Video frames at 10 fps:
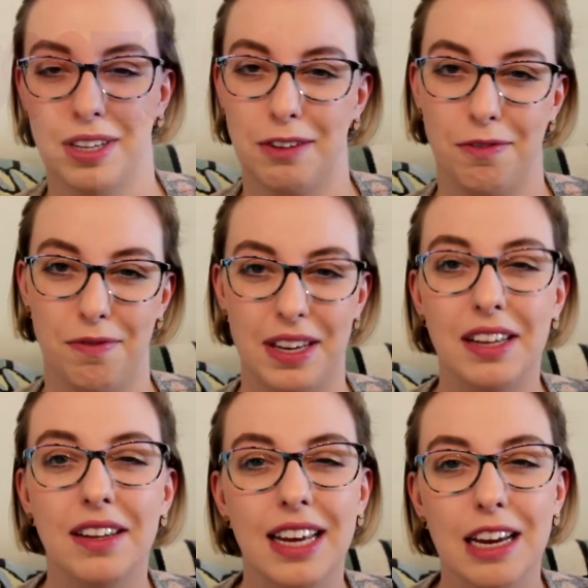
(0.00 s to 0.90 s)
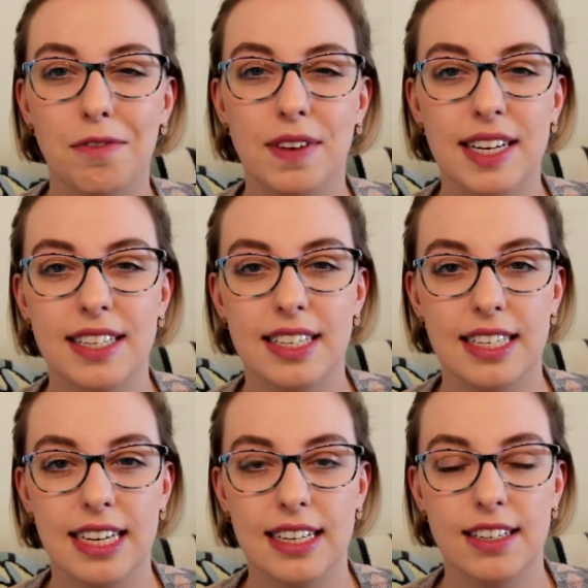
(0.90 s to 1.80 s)
really feel like it fits the
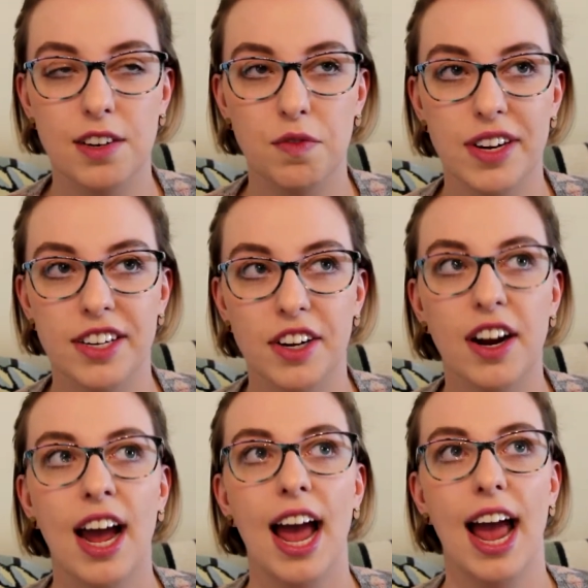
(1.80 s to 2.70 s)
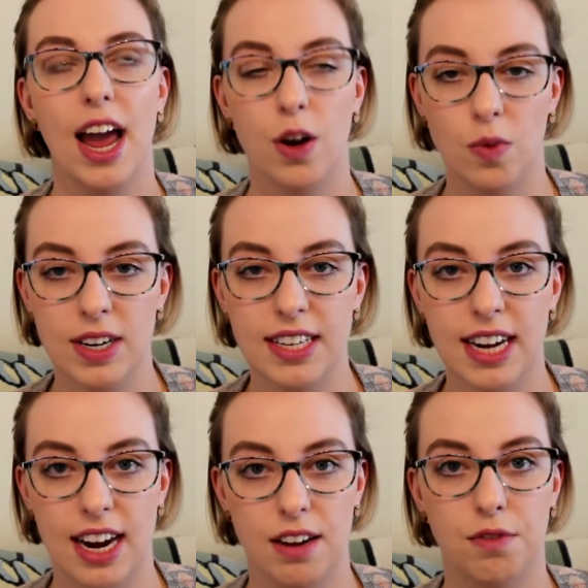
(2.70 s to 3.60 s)
season of winter. And once I
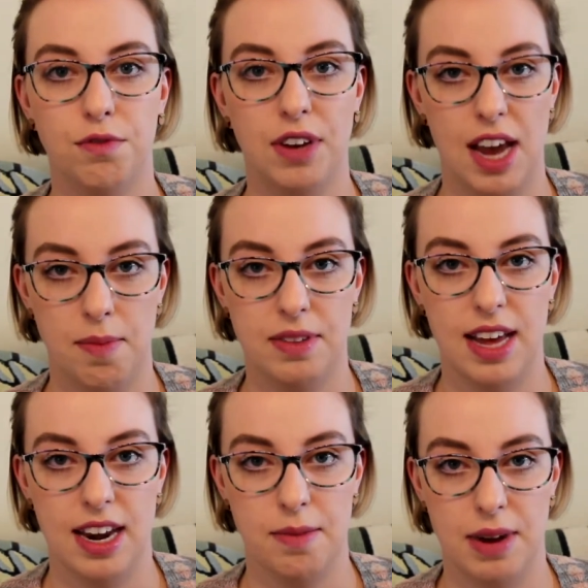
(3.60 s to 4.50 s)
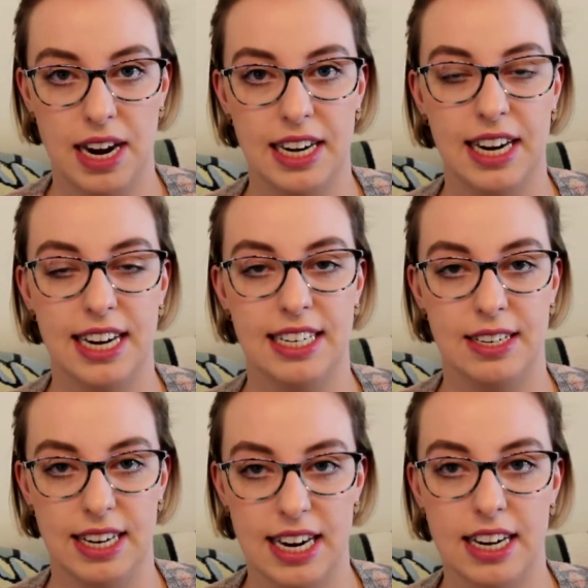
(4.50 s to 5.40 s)
kind of kept that in mind, I
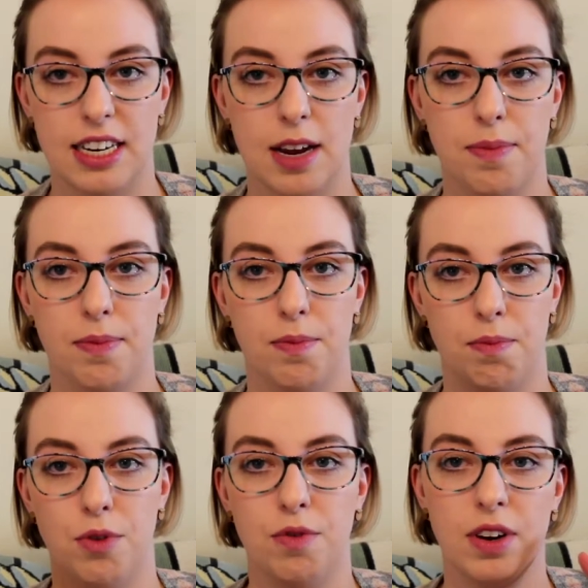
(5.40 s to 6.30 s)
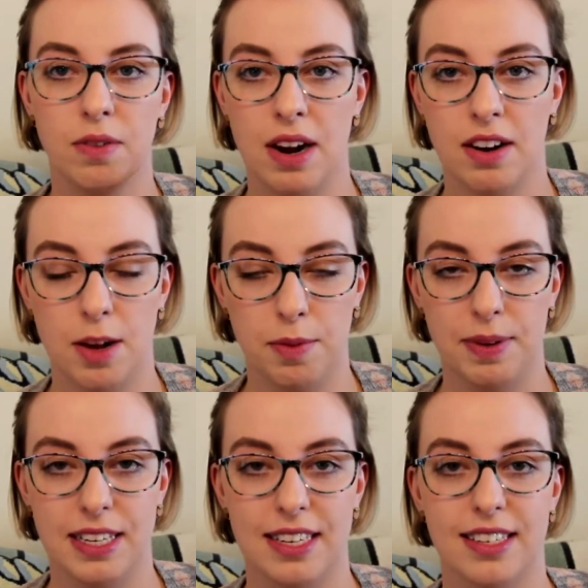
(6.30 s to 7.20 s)
did end up moving around a couple
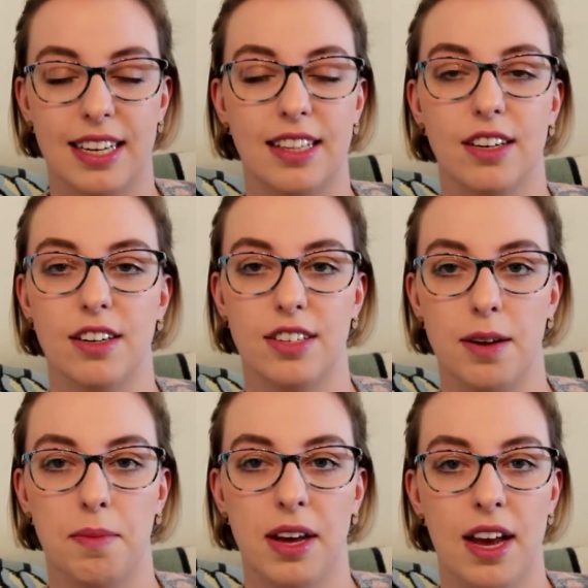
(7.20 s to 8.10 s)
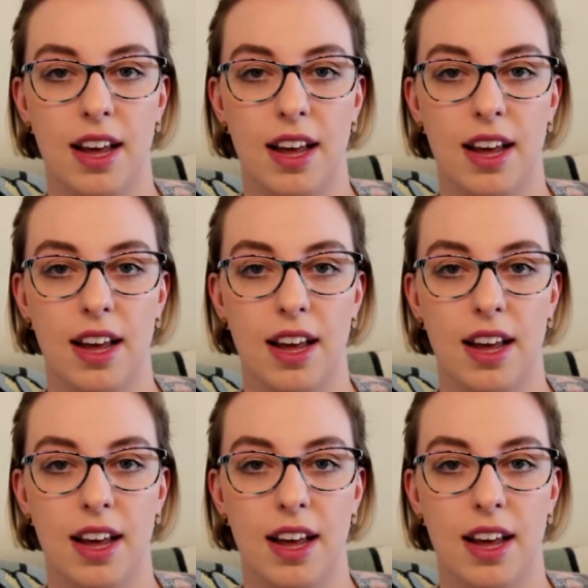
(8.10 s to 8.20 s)
pieces. Like there are some